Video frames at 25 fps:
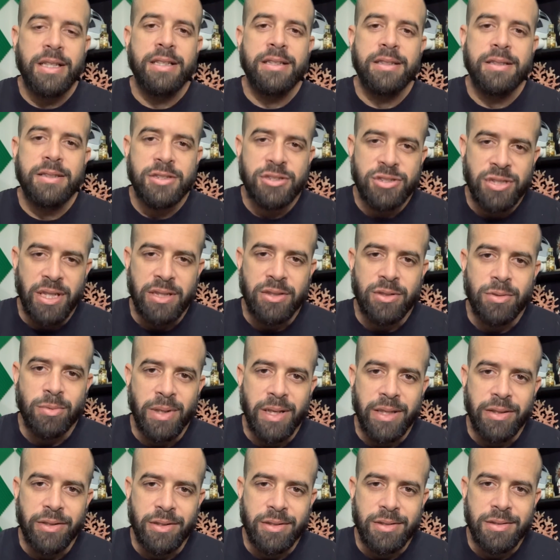Check the
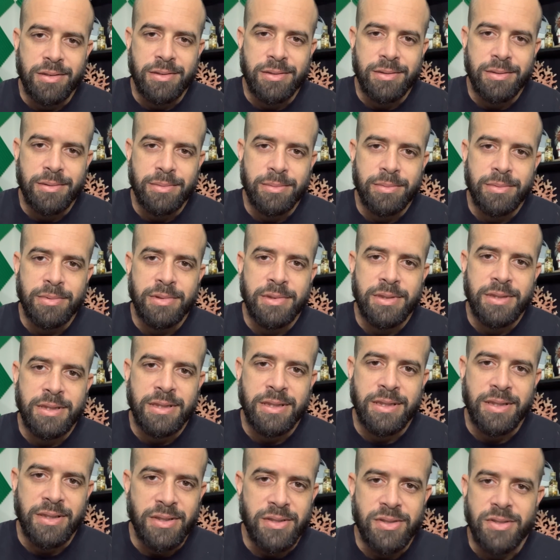weather.
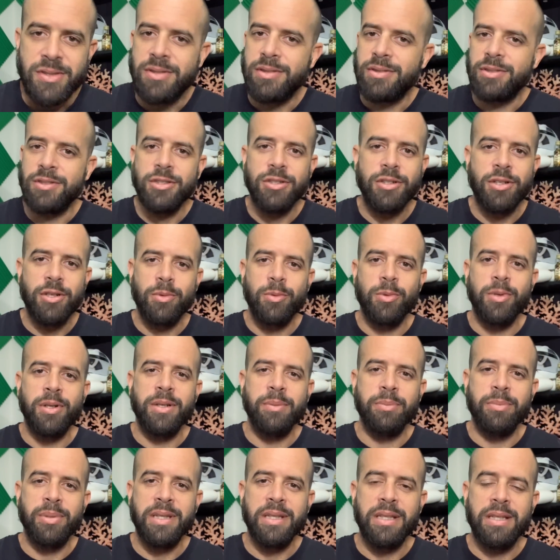Because you don't want to
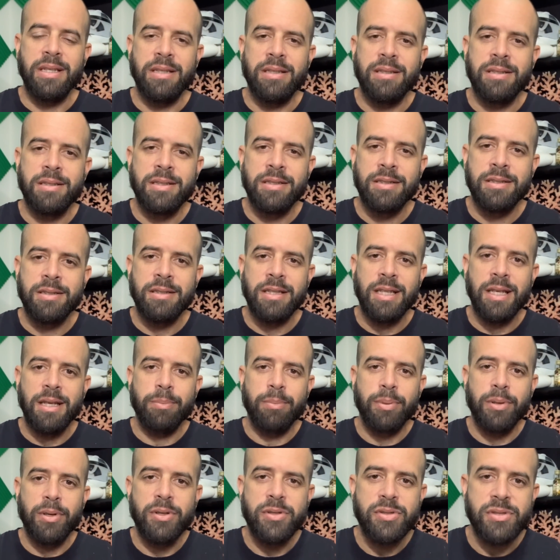be that
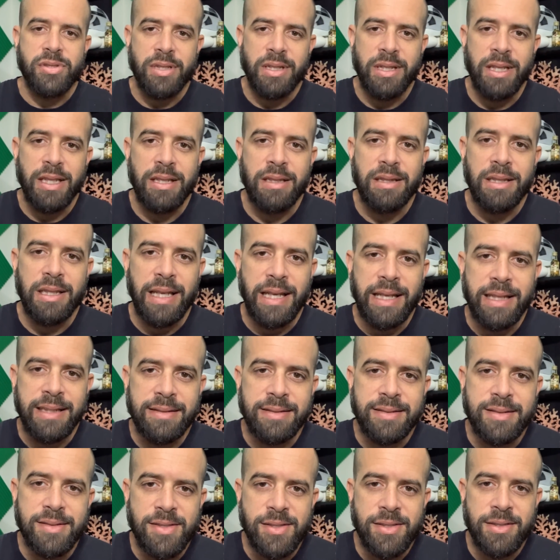person that
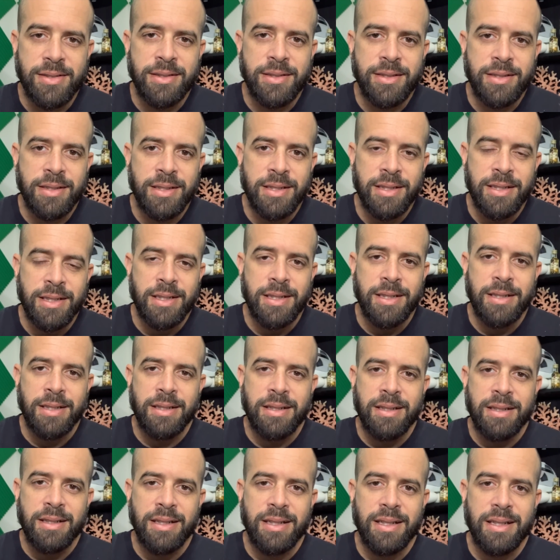lands.
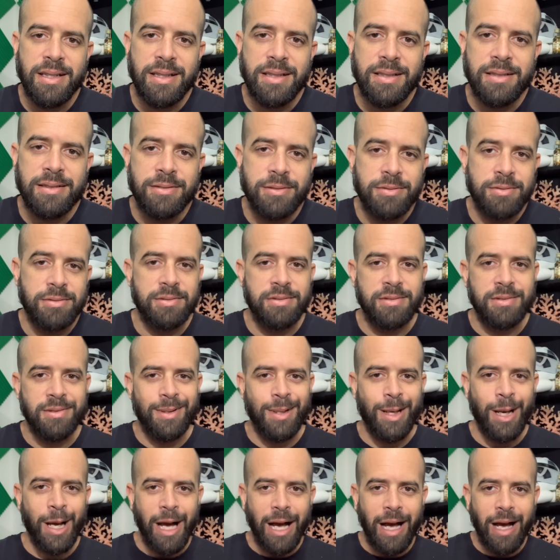Hey,
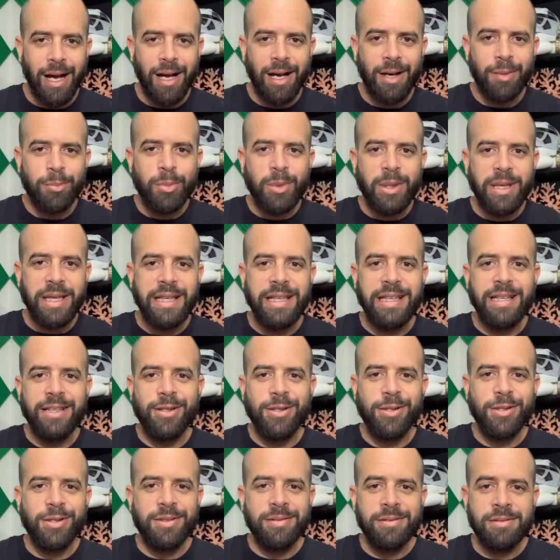I'm
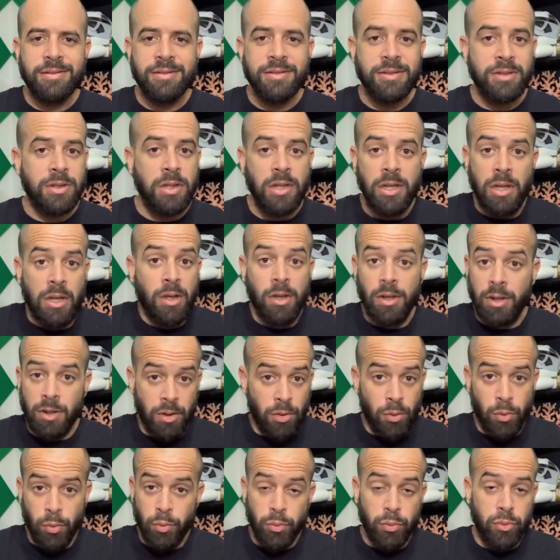here.
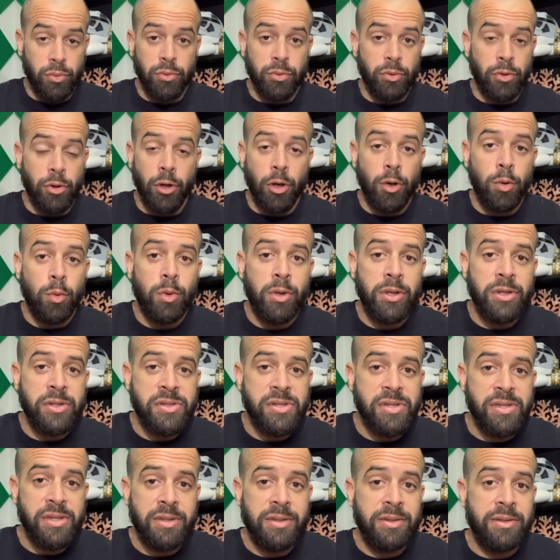No one's
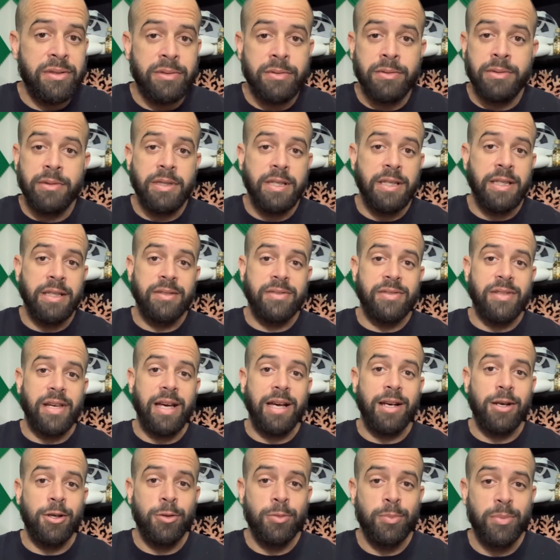in
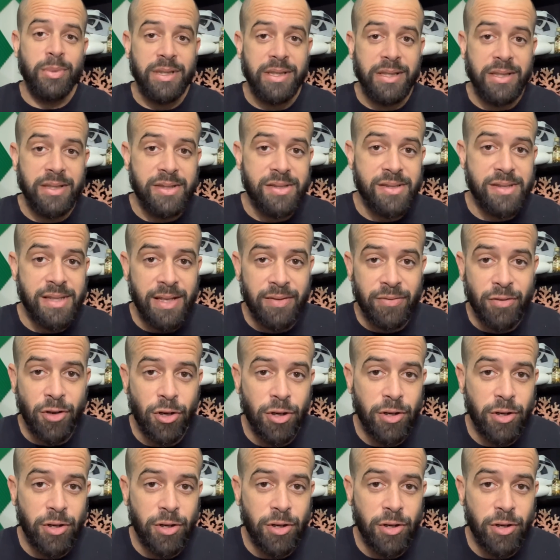town because they've all